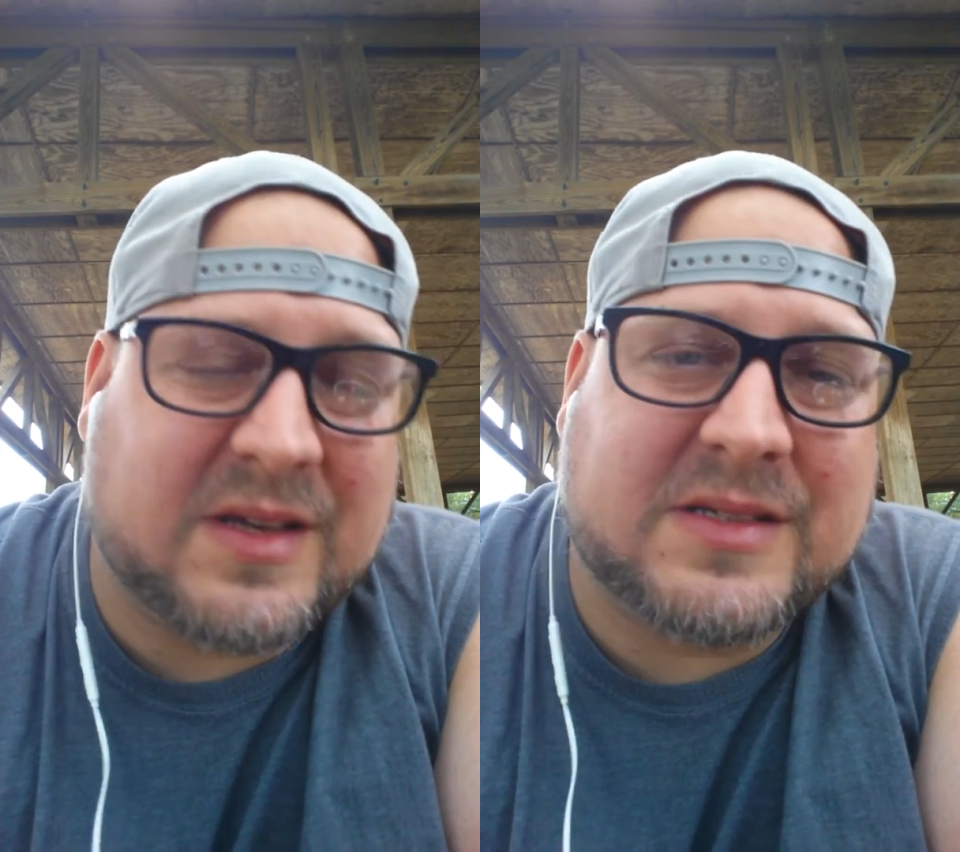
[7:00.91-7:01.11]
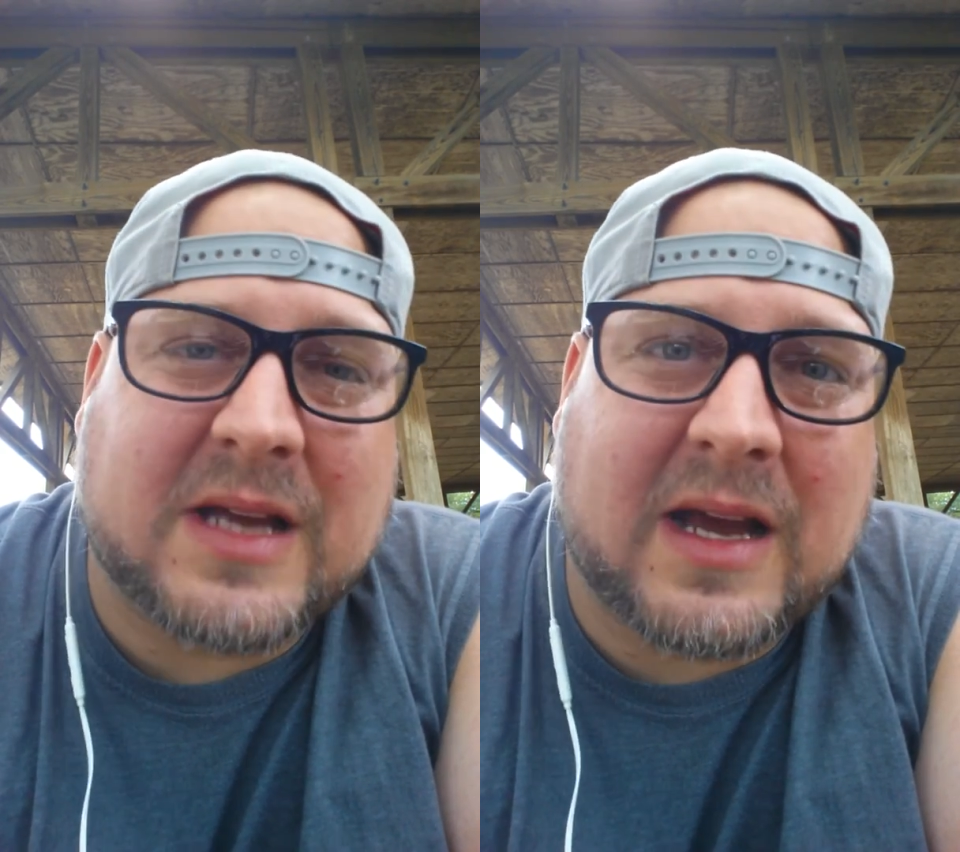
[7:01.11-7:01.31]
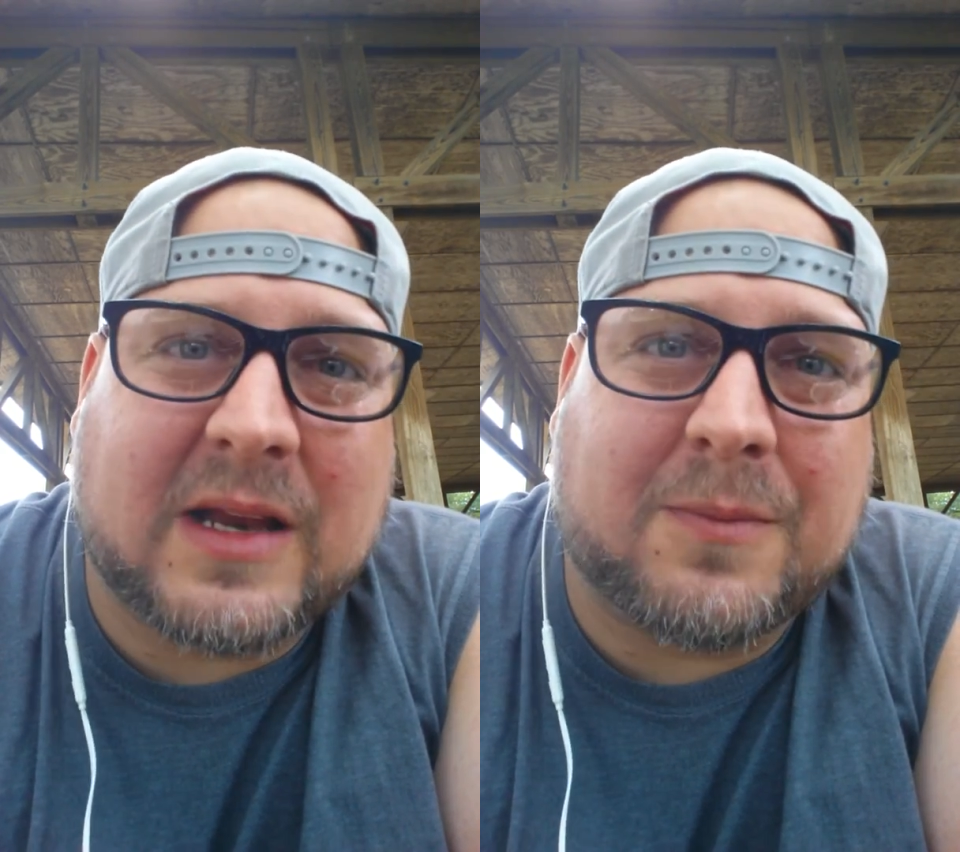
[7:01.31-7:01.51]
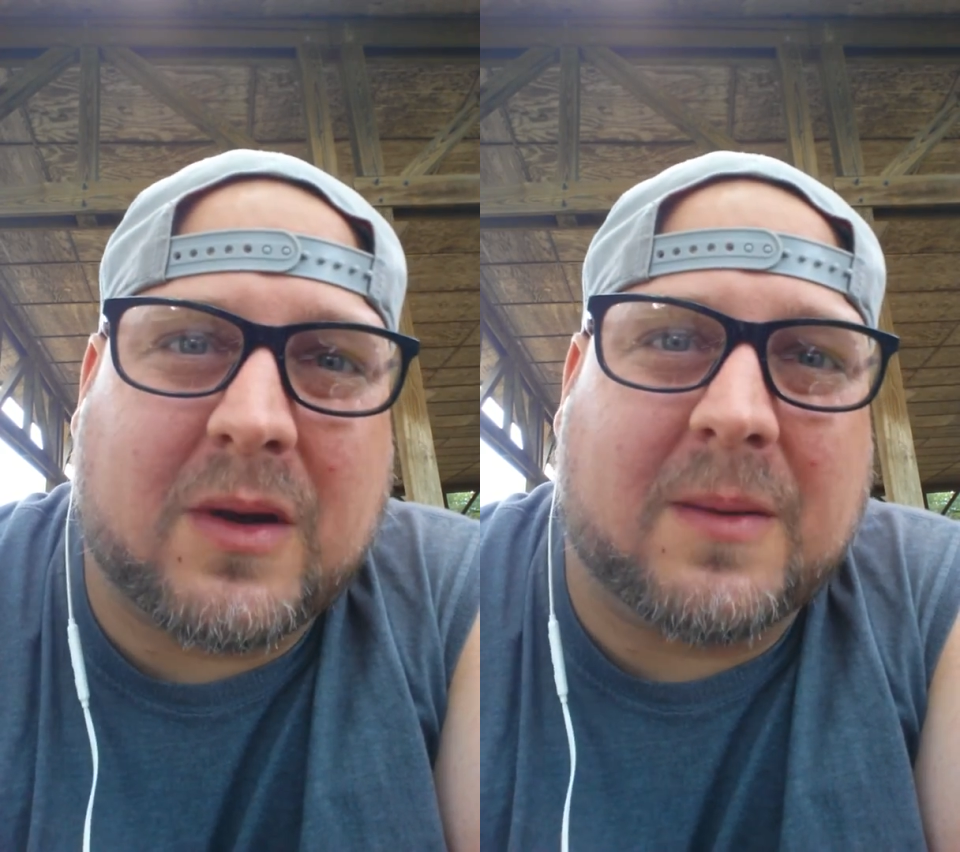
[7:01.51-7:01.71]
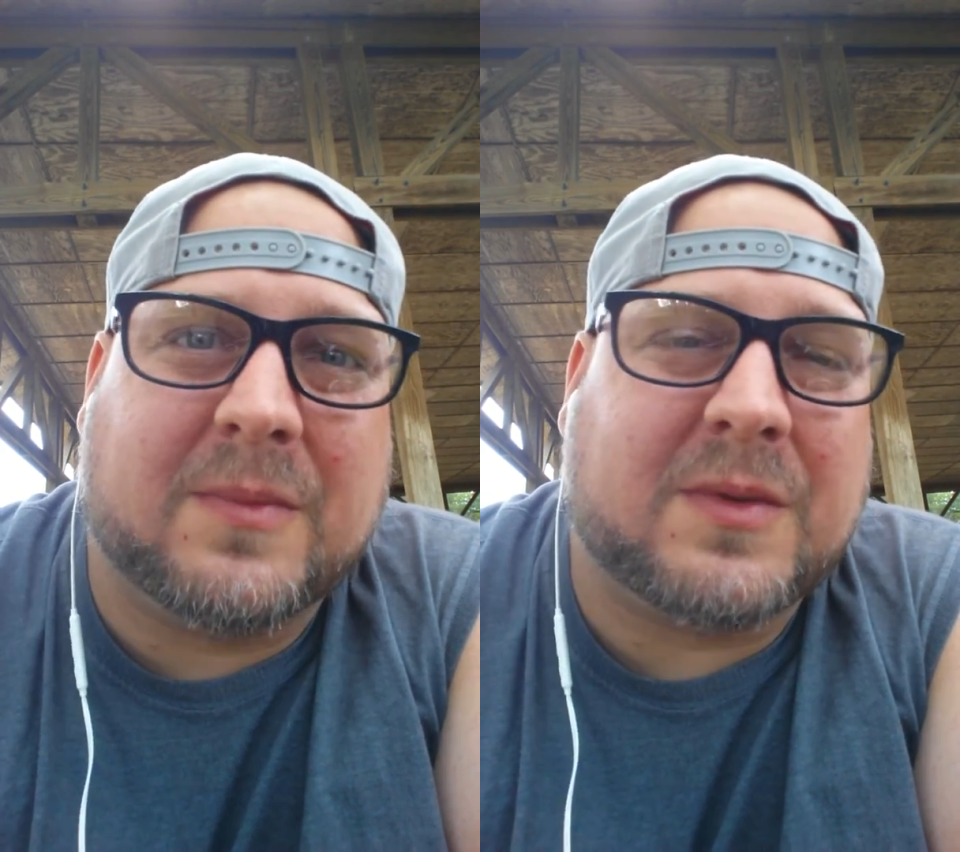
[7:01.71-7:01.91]
anxiety
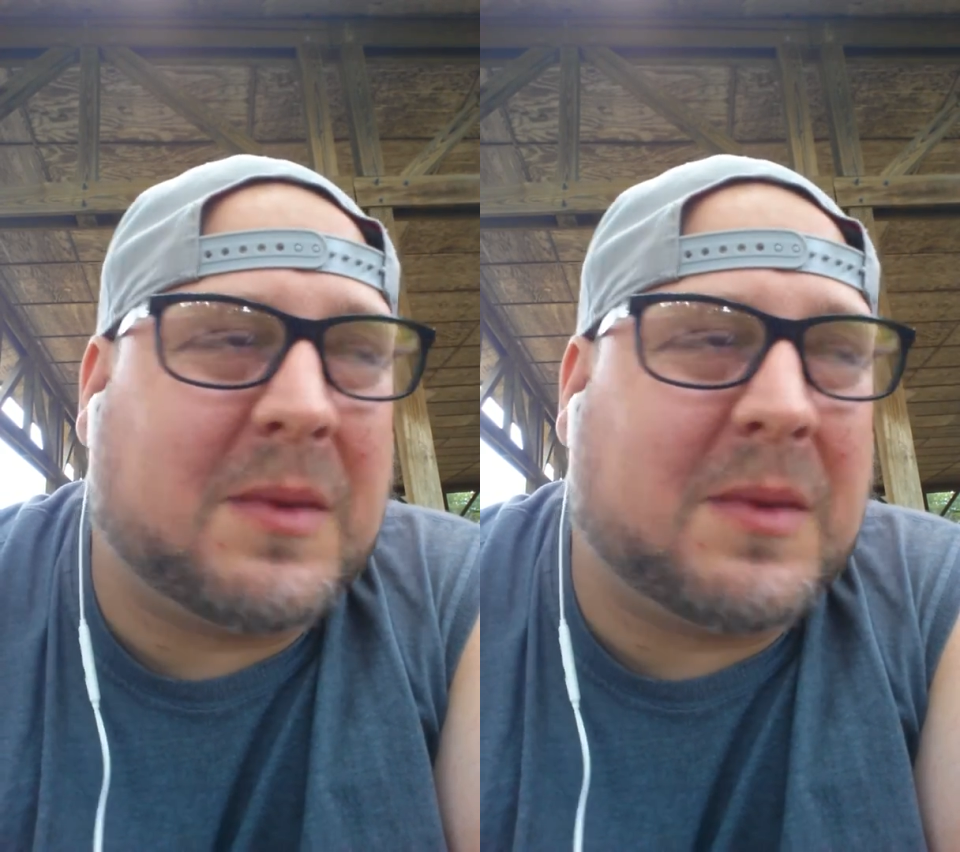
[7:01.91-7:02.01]
problems,